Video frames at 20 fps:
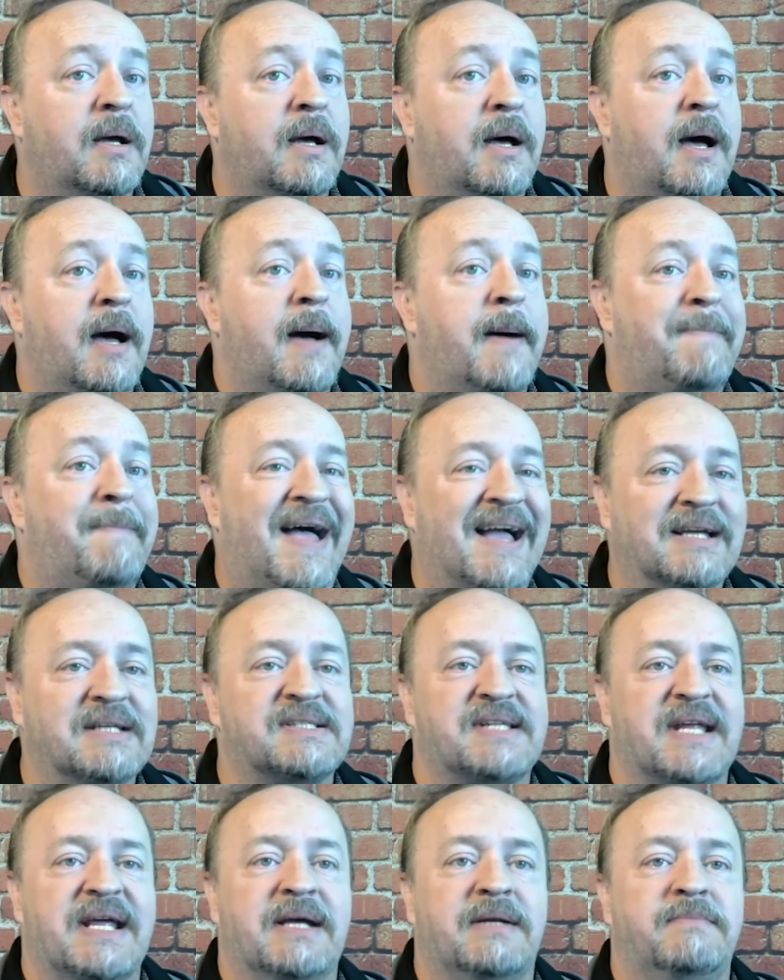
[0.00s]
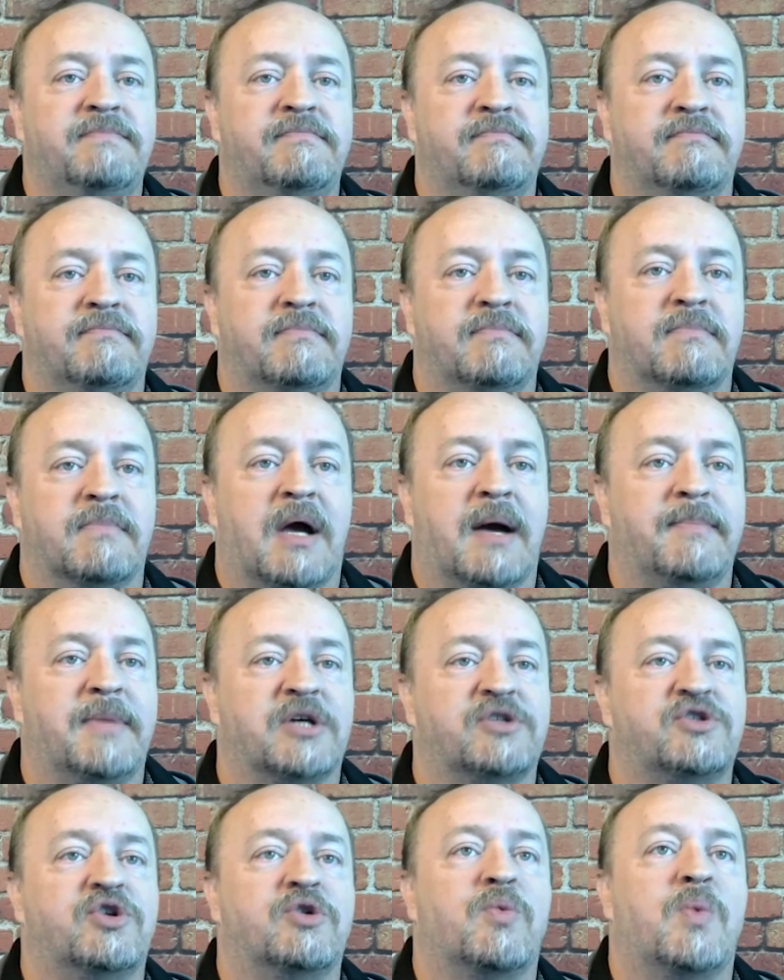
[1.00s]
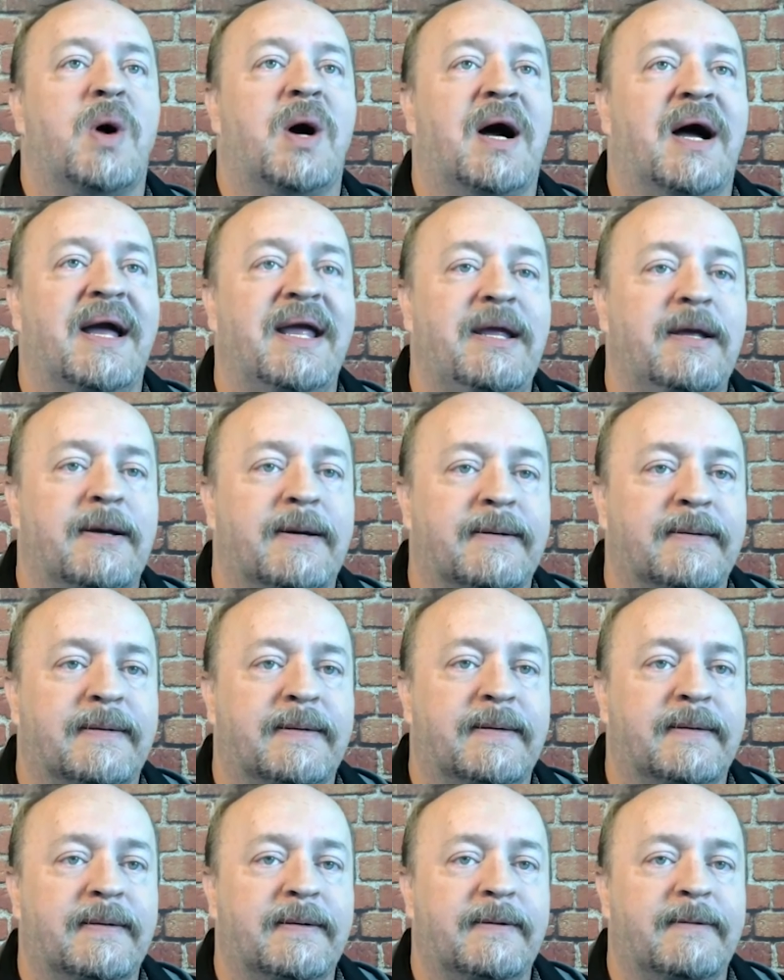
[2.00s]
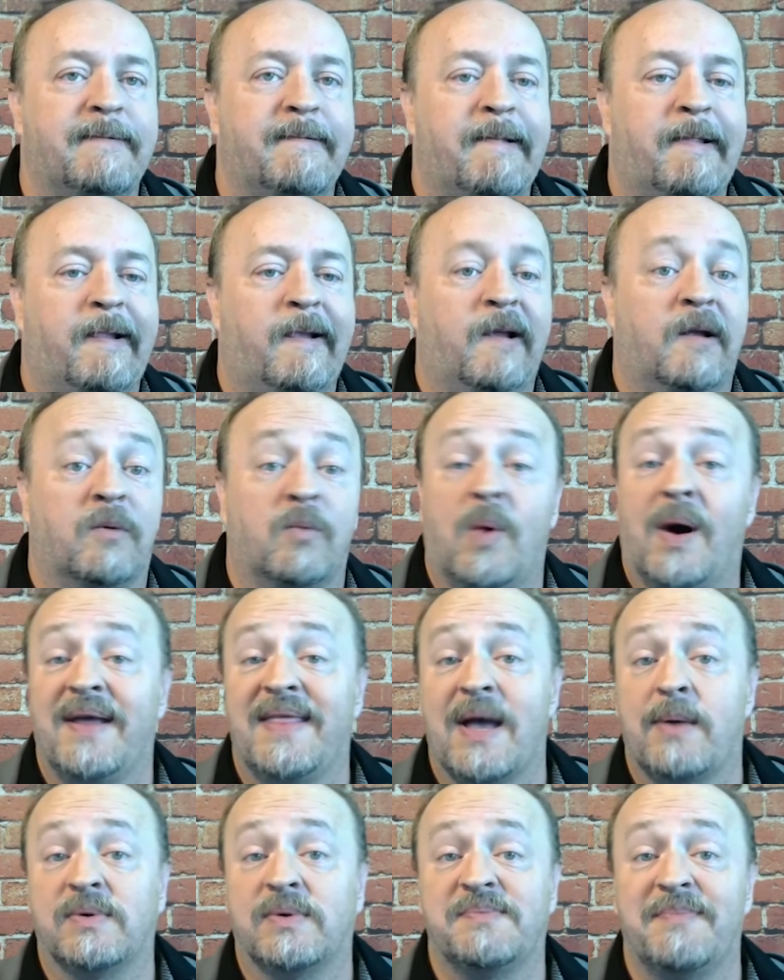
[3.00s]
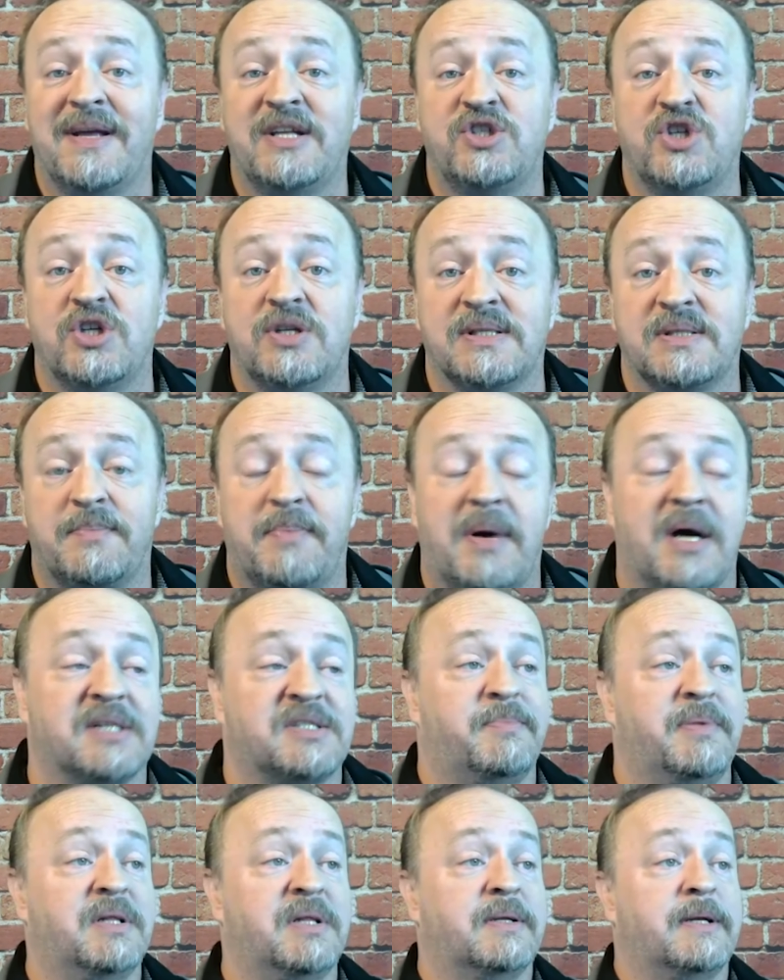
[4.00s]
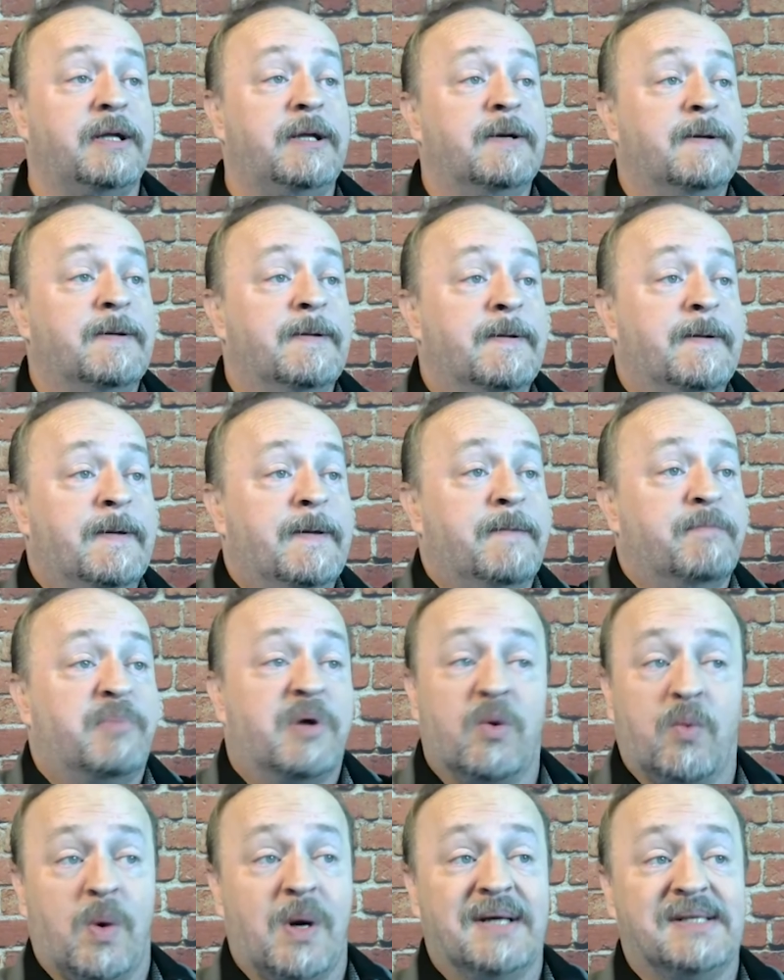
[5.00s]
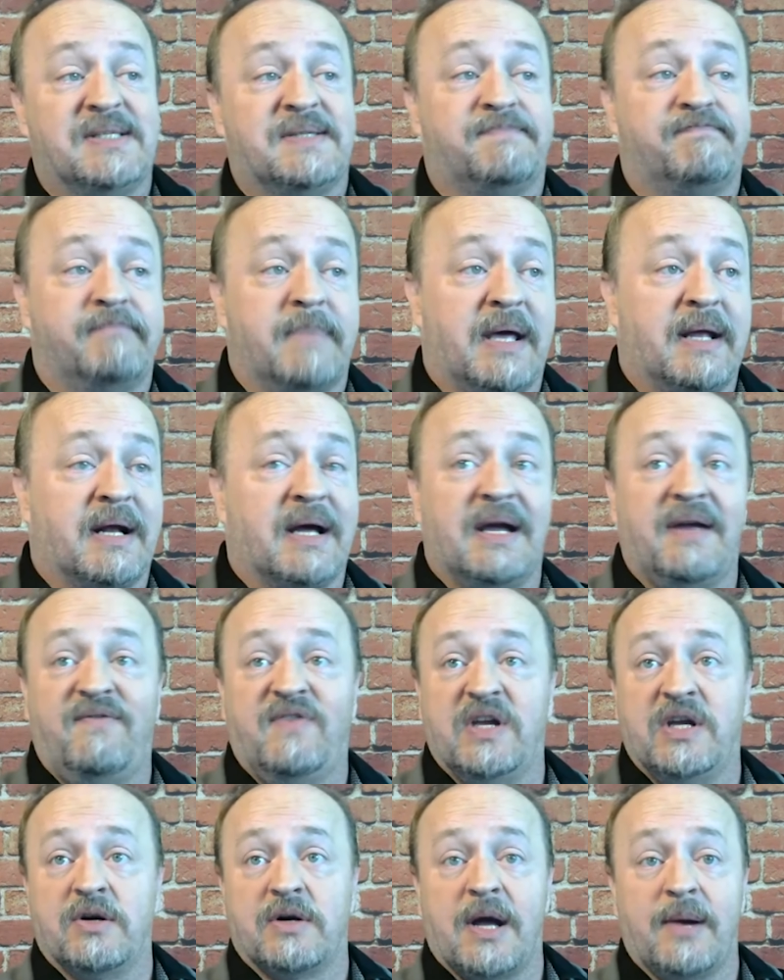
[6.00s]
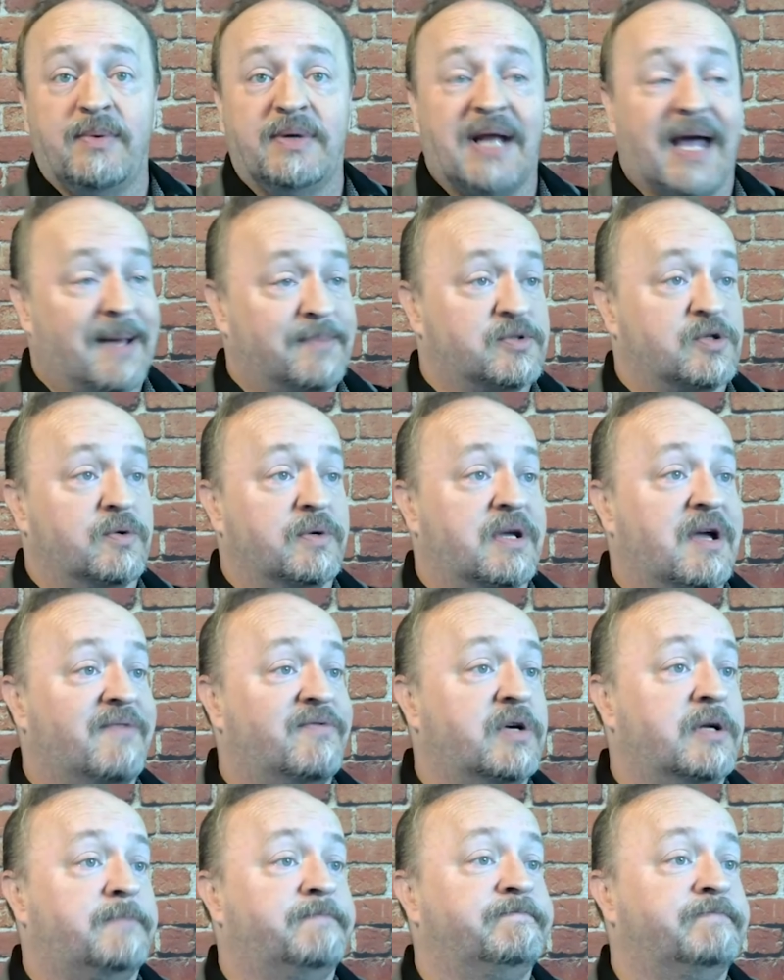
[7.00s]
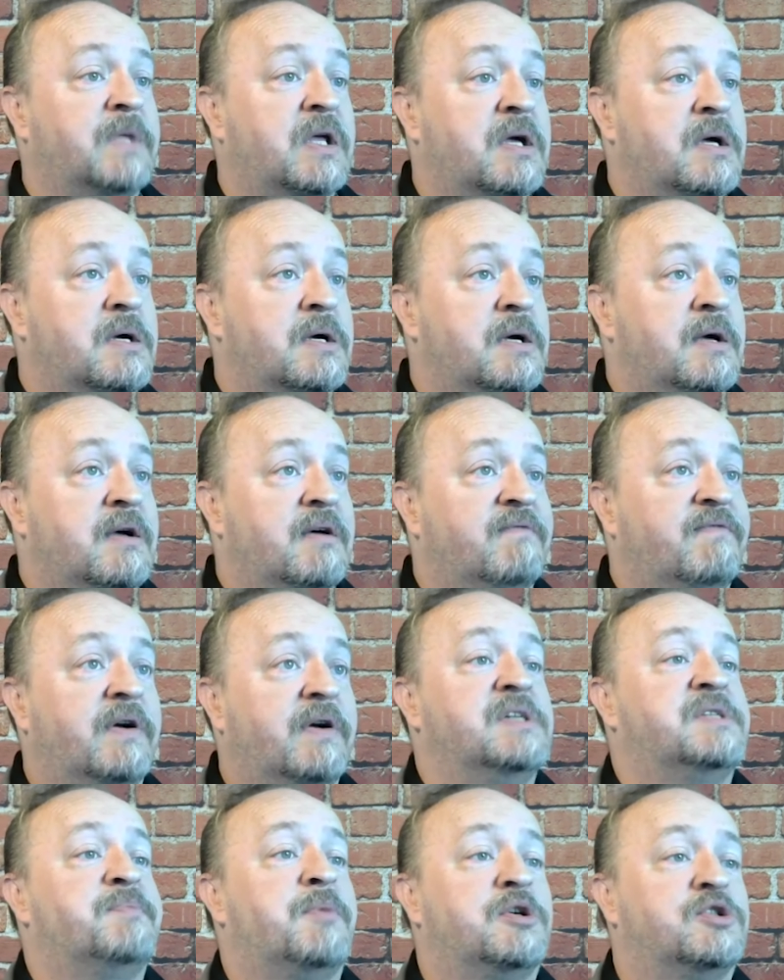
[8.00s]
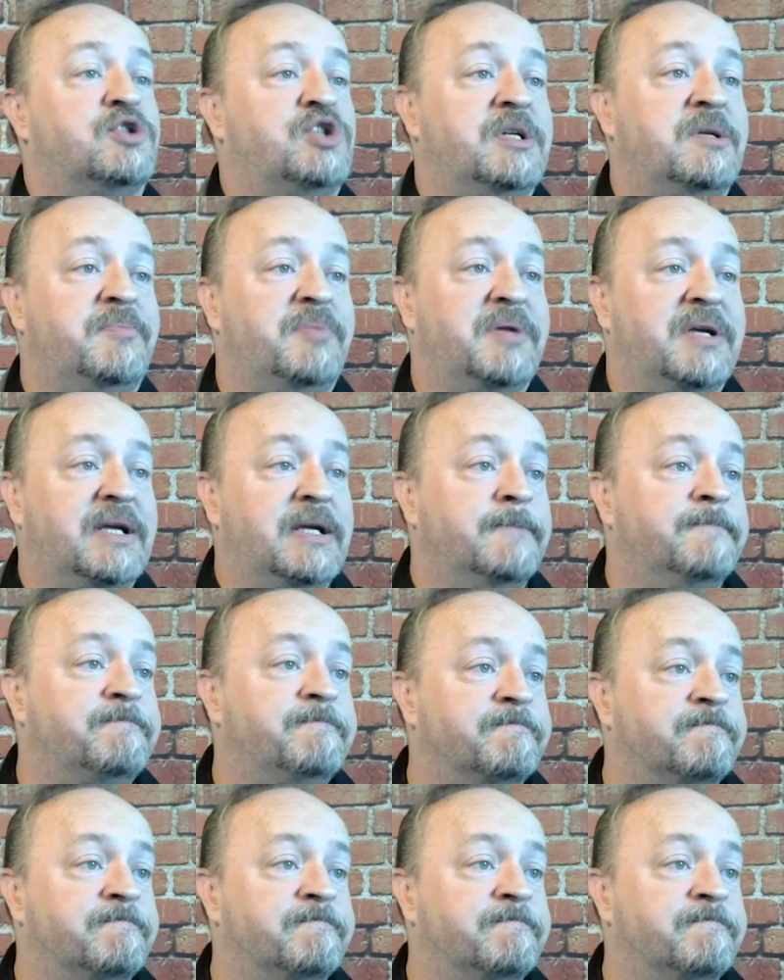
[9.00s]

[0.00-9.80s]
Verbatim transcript: Uh, Pakistan, I'm not sure why uh, why that was mentioned as a possibility, but it was, and I figured I would absolutely cover it. Very small GDP.